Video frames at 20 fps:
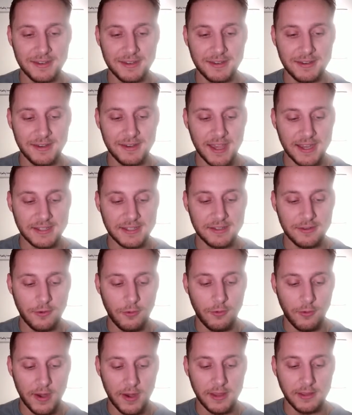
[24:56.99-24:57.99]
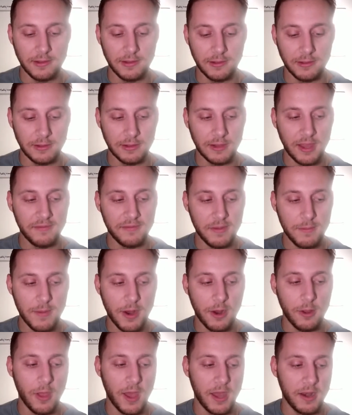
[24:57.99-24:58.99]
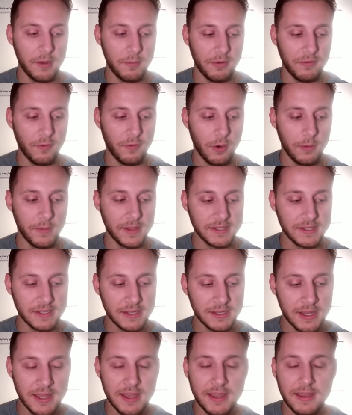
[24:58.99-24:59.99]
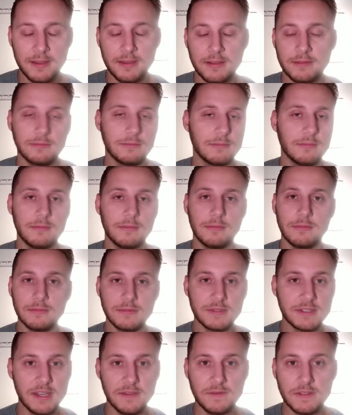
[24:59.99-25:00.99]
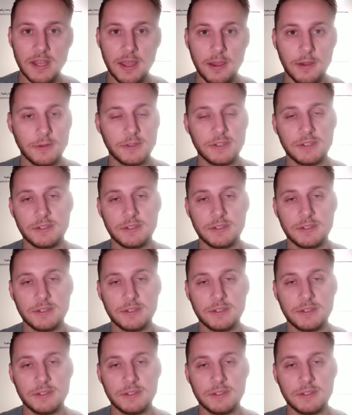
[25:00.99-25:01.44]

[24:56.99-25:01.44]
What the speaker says: next great Leevi Meriläinen performance. Steve Staios